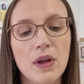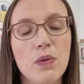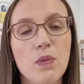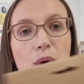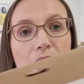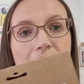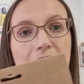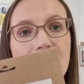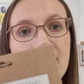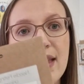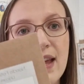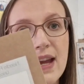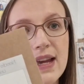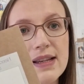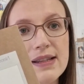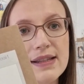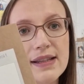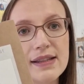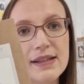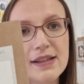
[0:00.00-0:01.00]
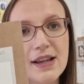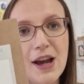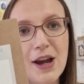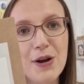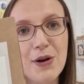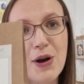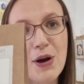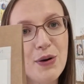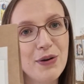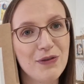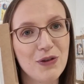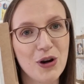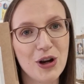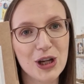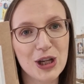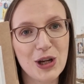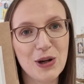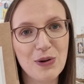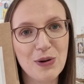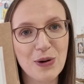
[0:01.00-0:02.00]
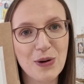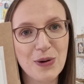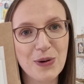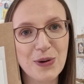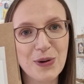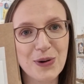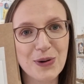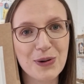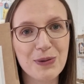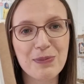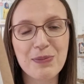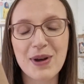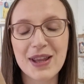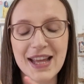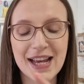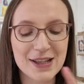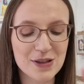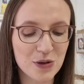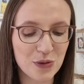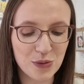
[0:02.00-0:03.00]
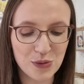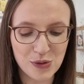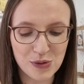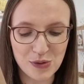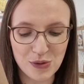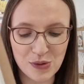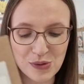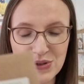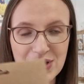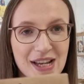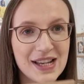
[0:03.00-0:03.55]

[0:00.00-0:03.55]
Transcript: within this. So we've got a unicorn, but there's all sorts.